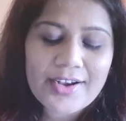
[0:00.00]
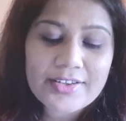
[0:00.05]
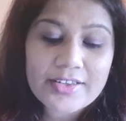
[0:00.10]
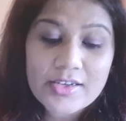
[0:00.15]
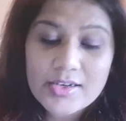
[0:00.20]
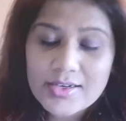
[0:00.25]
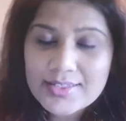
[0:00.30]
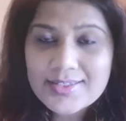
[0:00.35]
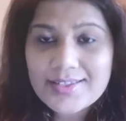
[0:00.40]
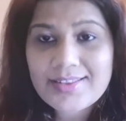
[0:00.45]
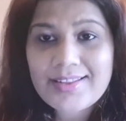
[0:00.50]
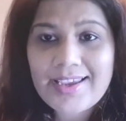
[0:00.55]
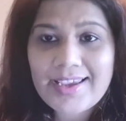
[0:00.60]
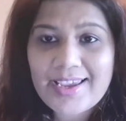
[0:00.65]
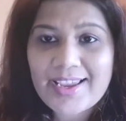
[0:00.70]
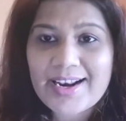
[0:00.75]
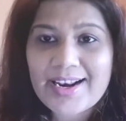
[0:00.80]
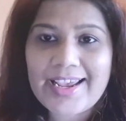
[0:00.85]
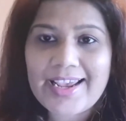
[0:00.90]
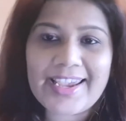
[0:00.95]
here's the
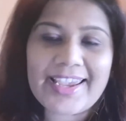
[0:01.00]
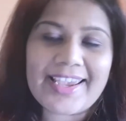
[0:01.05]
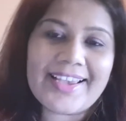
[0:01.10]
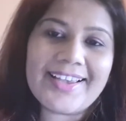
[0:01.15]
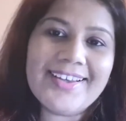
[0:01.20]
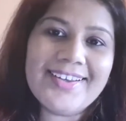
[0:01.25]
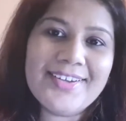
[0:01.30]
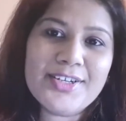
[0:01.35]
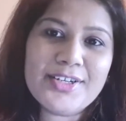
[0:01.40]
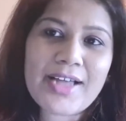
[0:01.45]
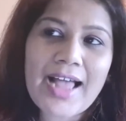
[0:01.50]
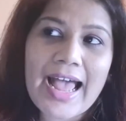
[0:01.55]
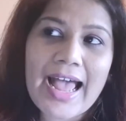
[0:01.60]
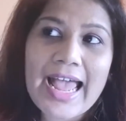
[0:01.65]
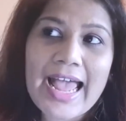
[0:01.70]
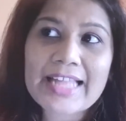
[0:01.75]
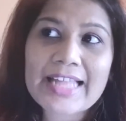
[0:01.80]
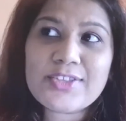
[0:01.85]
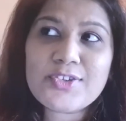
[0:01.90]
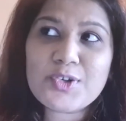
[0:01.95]
thing, like,
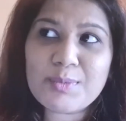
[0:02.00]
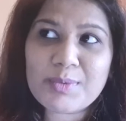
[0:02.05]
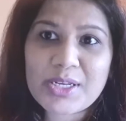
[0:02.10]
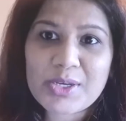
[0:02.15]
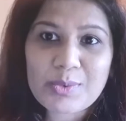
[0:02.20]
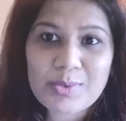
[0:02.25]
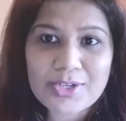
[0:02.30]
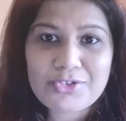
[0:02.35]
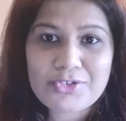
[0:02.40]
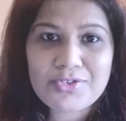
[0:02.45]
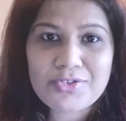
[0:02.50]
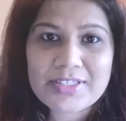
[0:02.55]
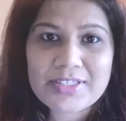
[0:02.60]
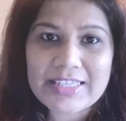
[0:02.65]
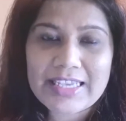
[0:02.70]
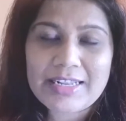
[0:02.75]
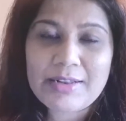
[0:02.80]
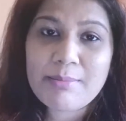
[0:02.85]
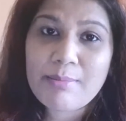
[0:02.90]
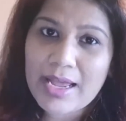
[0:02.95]
I had so many questions
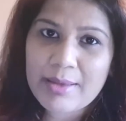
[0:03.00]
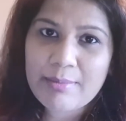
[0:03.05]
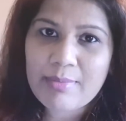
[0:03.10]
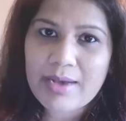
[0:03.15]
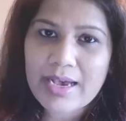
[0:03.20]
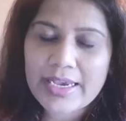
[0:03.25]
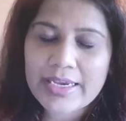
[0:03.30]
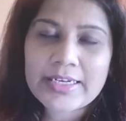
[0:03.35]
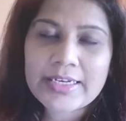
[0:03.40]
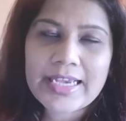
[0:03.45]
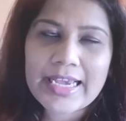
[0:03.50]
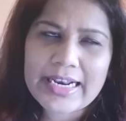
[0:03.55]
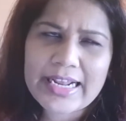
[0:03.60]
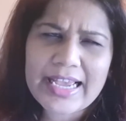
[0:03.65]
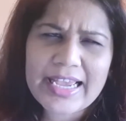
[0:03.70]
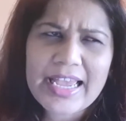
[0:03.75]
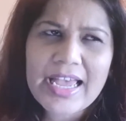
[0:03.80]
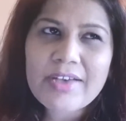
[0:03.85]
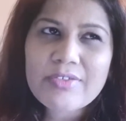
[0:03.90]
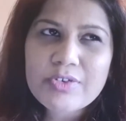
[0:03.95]
in my mind, and
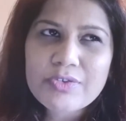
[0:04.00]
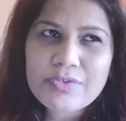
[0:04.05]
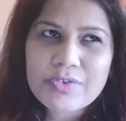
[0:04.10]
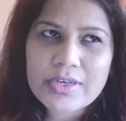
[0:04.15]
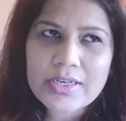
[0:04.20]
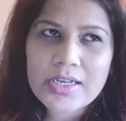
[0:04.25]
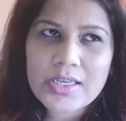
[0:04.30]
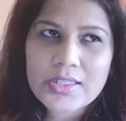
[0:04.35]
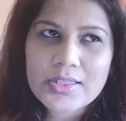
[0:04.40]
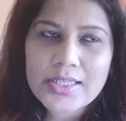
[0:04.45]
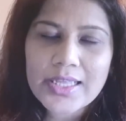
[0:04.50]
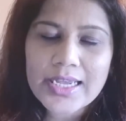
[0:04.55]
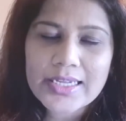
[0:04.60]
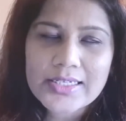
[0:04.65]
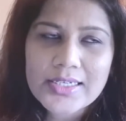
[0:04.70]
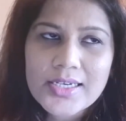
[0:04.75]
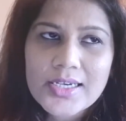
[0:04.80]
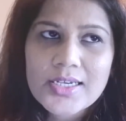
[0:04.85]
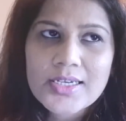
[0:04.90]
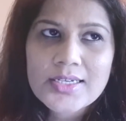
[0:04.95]
I have a feeling
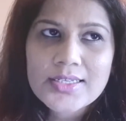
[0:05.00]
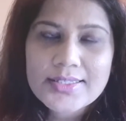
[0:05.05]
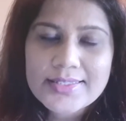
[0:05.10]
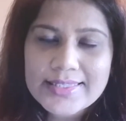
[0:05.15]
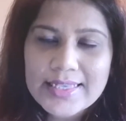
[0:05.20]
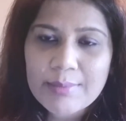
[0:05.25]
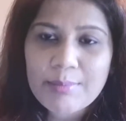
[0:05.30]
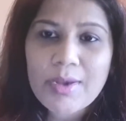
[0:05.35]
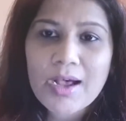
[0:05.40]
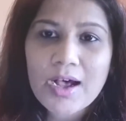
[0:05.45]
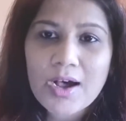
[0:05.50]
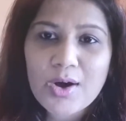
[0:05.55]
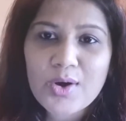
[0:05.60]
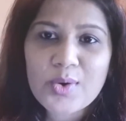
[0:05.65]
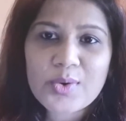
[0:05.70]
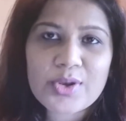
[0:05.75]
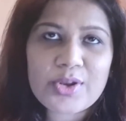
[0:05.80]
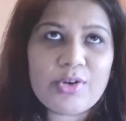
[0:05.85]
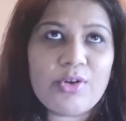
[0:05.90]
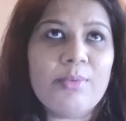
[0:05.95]
that
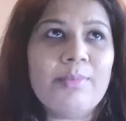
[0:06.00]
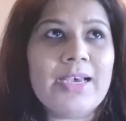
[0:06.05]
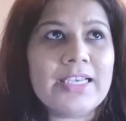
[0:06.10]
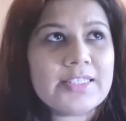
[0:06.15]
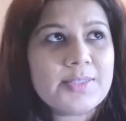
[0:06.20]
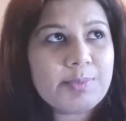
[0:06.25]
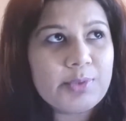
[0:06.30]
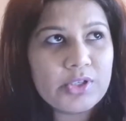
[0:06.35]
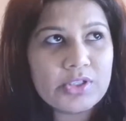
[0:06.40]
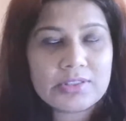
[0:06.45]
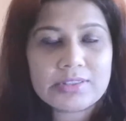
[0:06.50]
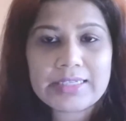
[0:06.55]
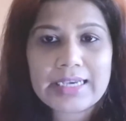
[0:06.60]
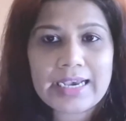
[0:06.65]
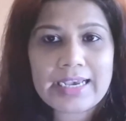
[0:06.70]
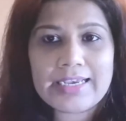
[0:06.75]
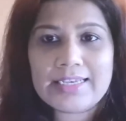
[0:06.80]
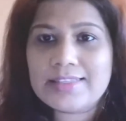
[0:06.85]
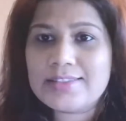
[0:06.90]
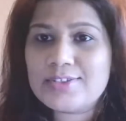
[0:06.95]
somehow, my spirit
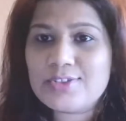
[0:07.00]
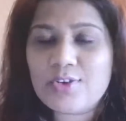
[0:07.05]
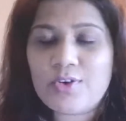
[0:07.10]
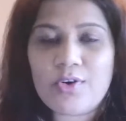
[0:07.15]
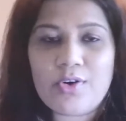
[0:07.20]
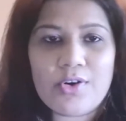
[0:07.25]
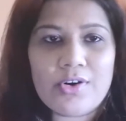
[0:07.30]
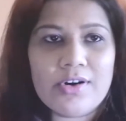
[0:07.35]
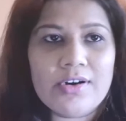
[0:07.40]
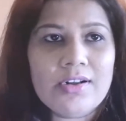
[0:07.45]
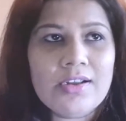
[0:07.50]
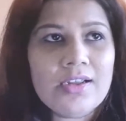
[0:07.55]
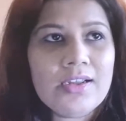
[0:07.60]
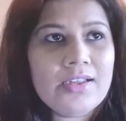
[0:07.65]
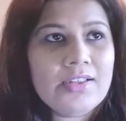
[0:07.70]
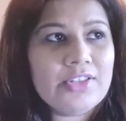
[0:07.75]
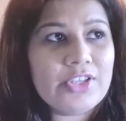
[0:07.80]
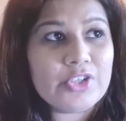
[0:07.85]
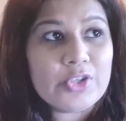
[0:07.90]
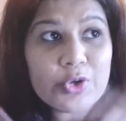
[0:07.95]
guides or
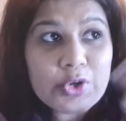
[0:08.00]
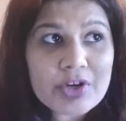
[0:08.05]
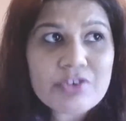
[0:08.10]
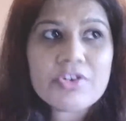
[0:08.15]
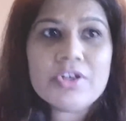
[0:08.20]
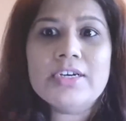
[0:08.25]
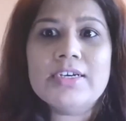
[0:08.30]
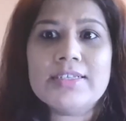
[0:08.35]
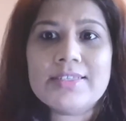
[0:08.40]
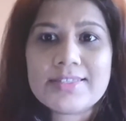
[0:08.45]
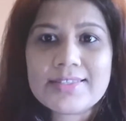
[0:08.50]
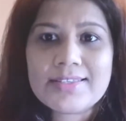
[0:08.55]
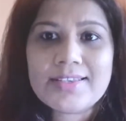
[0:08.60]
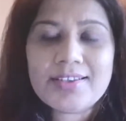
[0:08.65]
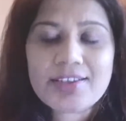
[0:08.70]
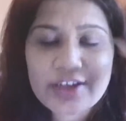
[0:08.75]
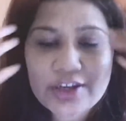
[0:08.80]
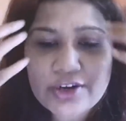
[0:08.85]
the universe,